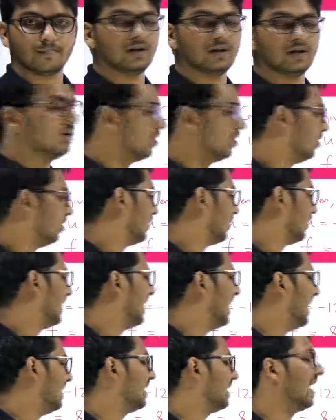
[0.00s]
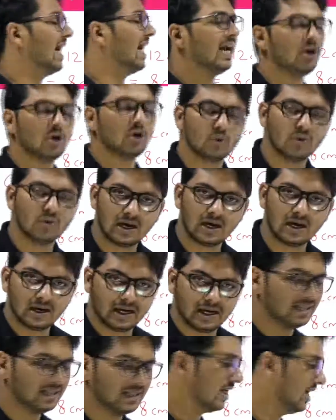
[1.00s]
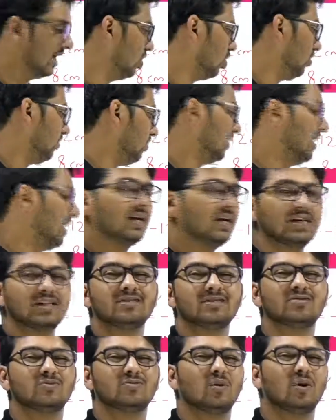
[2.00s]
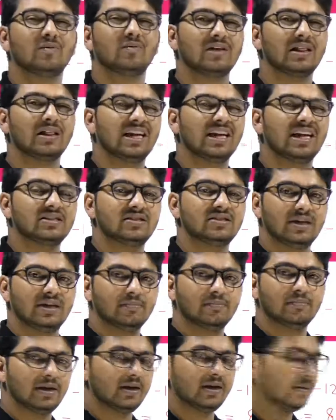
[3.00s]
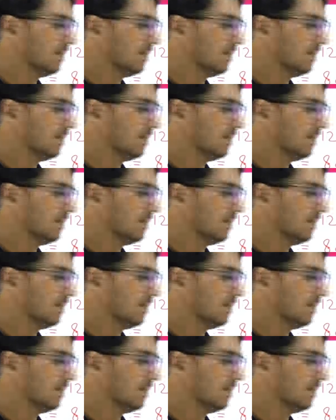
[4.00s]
Now you have 8 and 12 in the denominators. What will the LCM be?